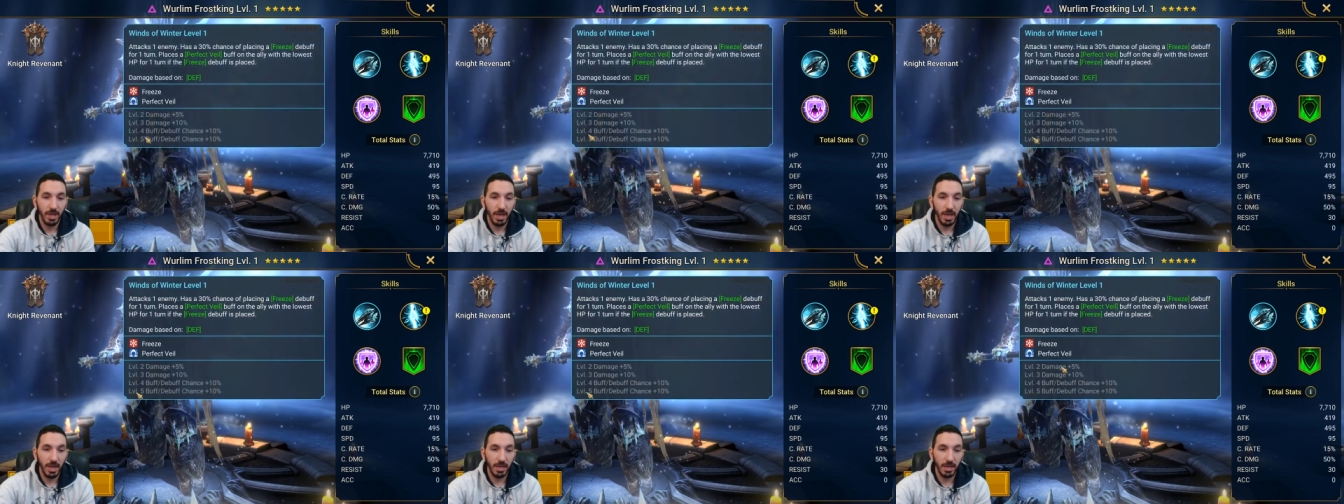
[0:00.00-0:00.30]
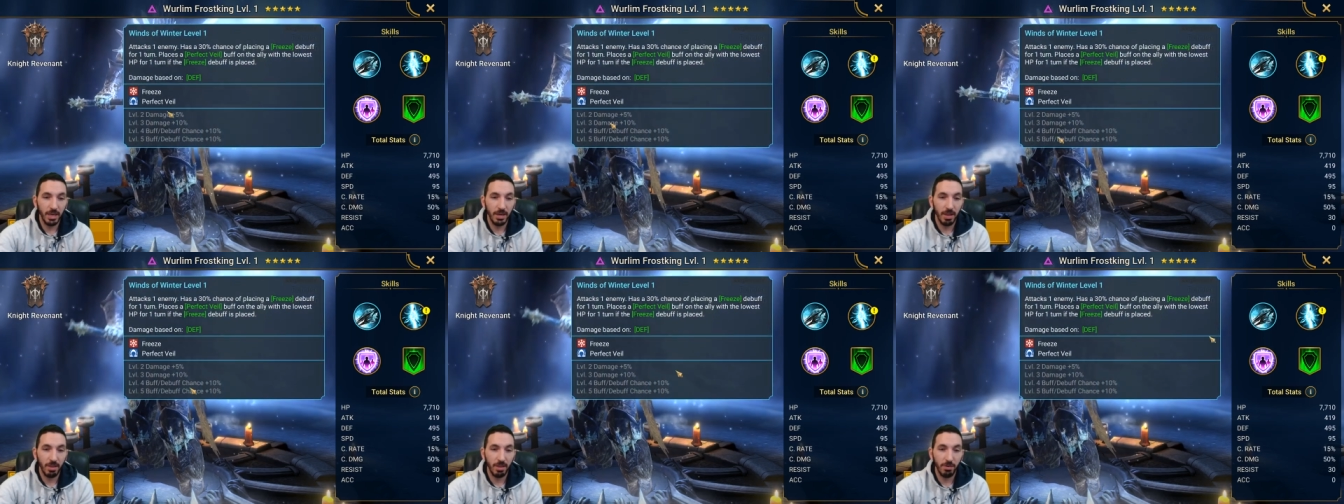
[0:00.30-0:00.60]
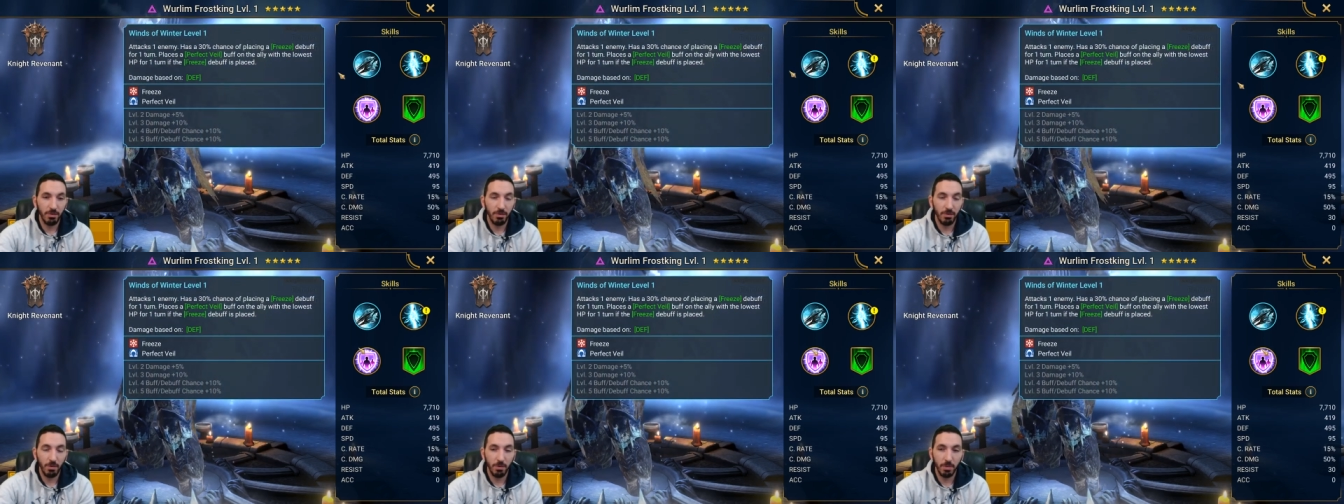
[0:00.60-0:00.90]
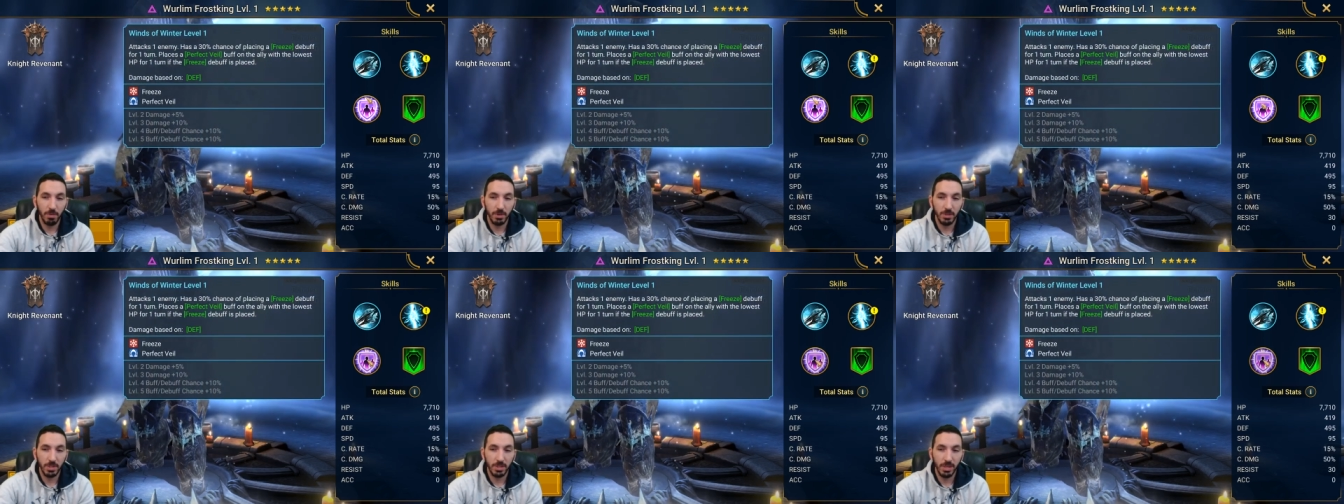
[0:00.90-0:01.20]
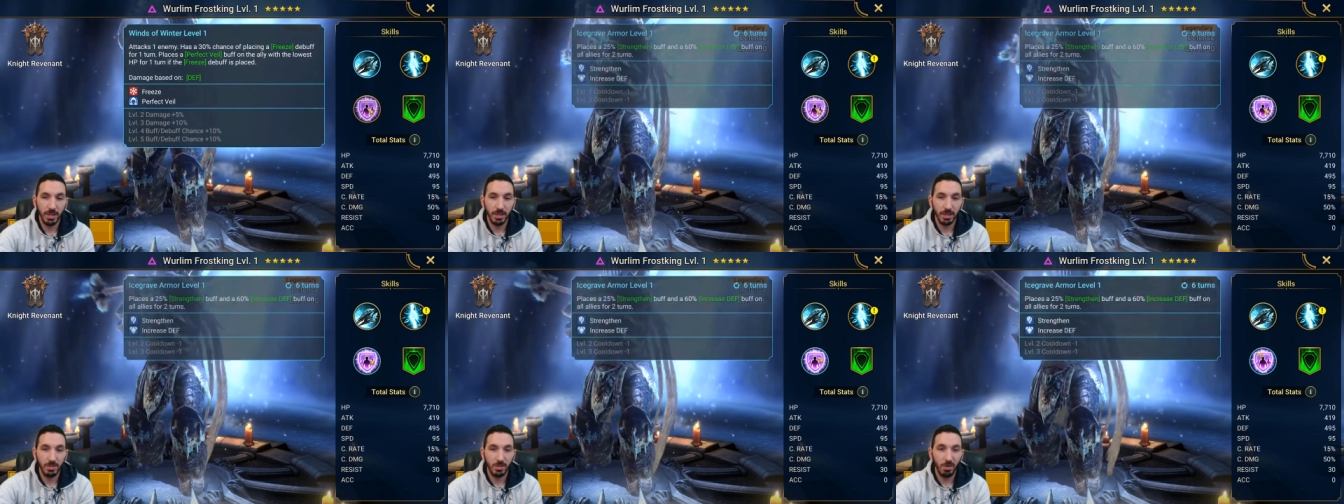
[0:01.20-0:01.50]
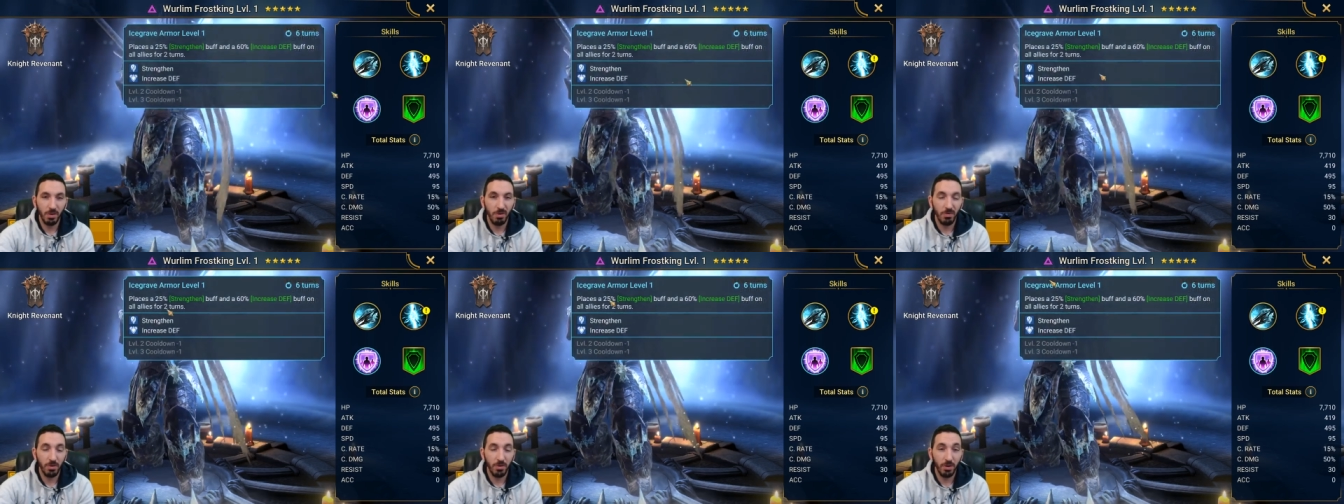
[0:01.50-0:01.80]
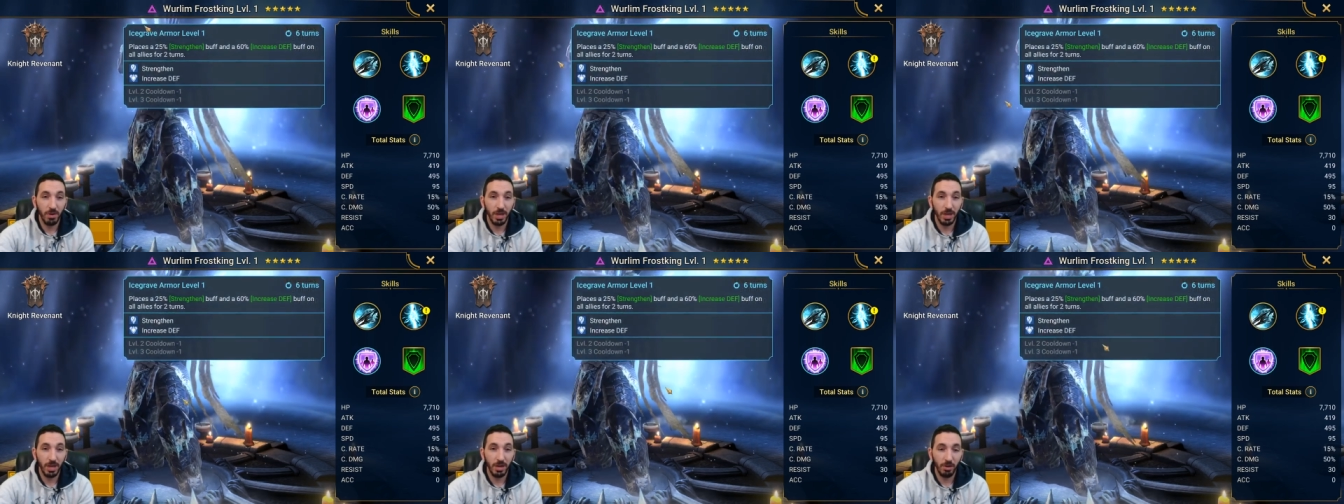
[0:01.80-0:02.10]
and another 4 books here. So
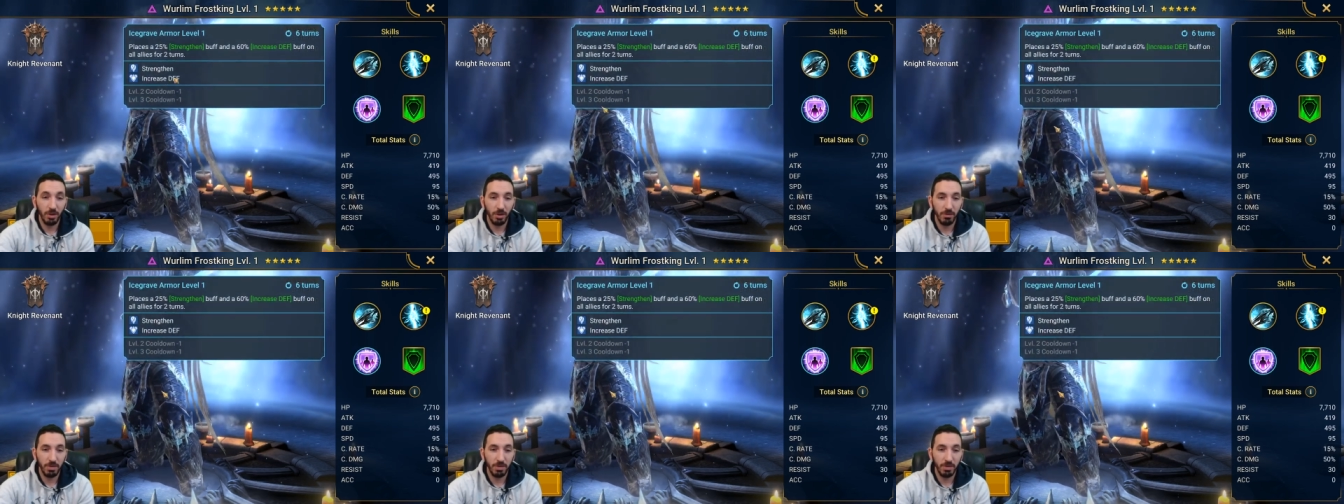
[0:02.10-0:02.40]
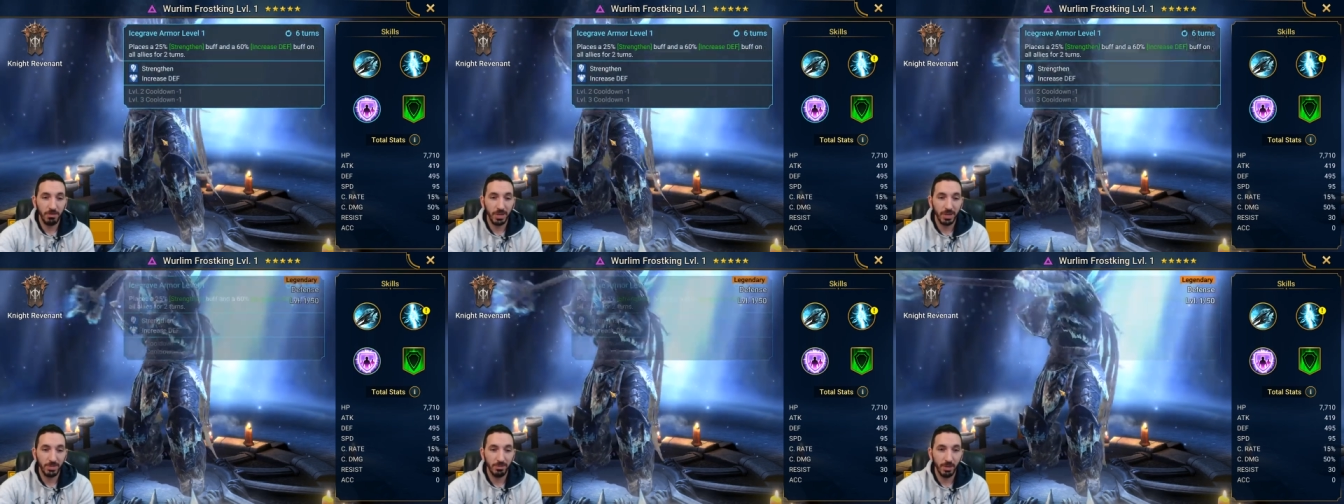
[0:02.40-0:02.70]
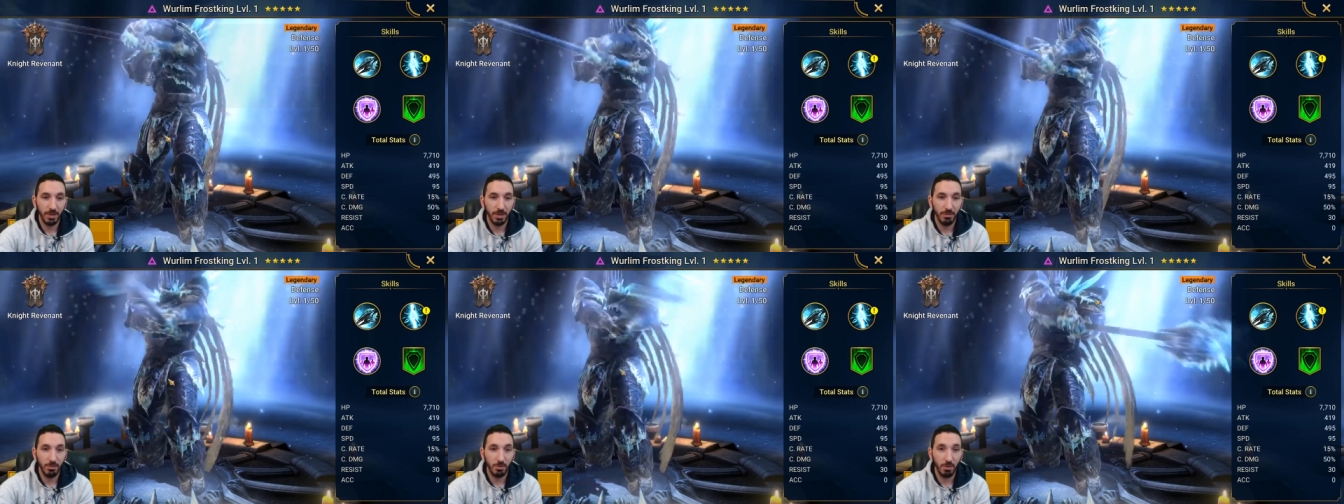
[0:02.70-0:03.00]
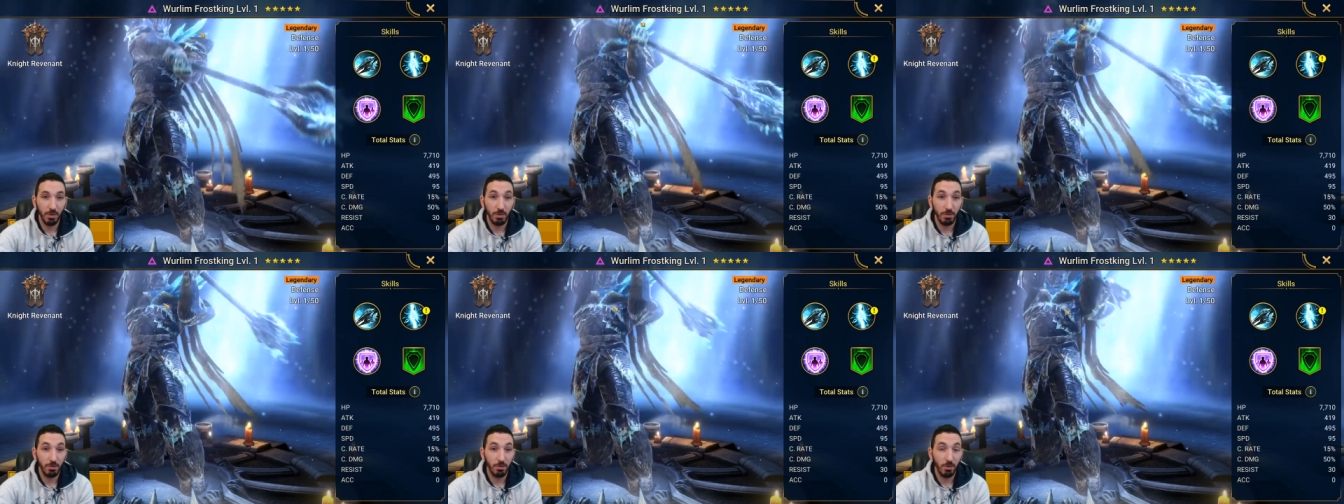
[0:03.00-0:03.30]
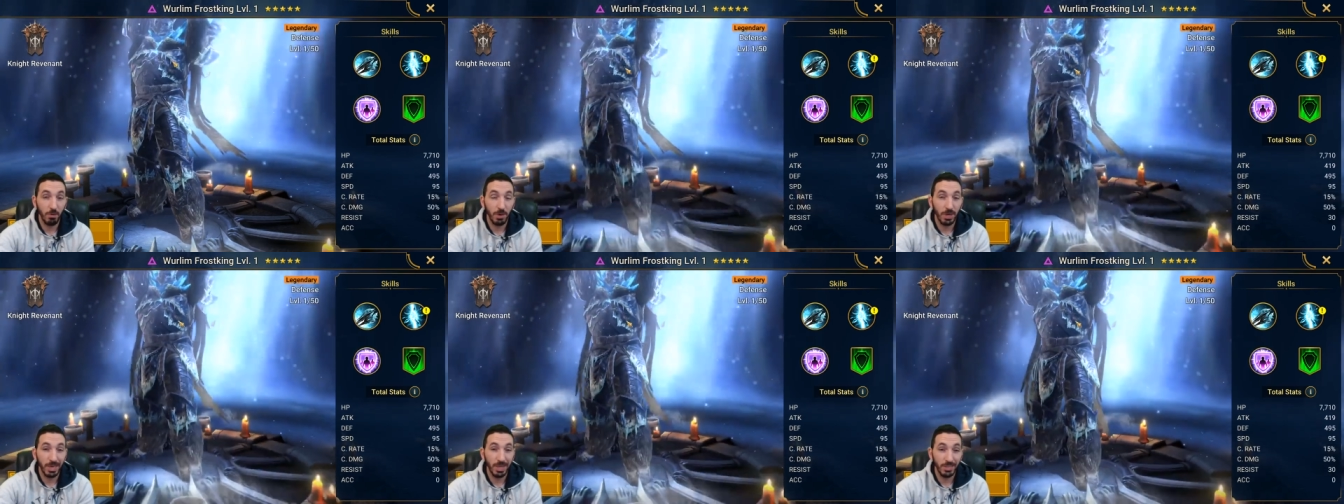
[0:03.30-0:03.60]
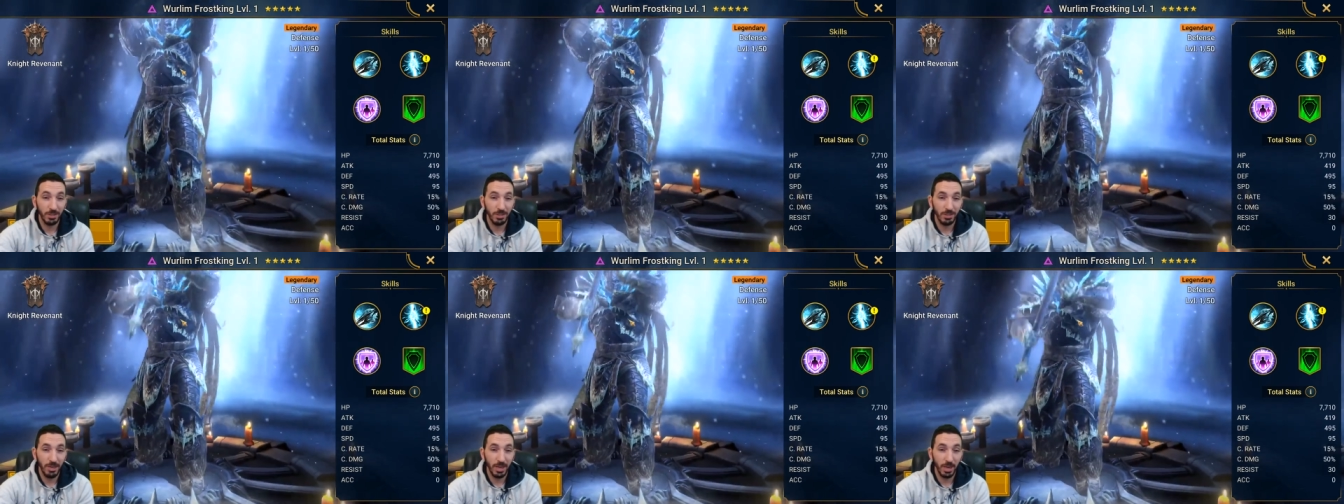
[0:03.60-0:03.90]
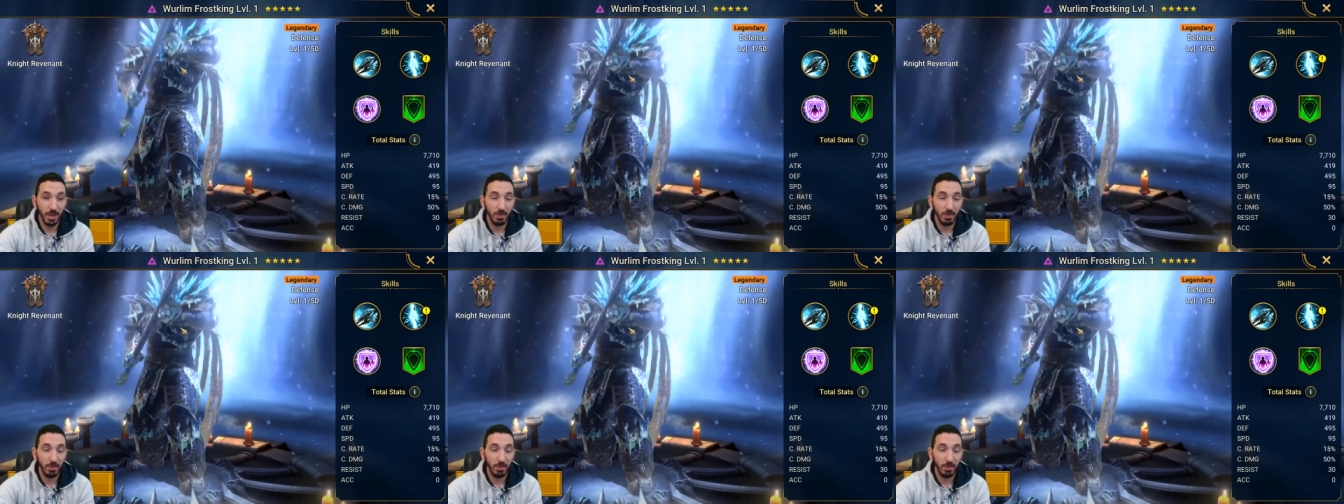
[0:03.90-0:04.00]
overall, a lot of investment for a void legendary.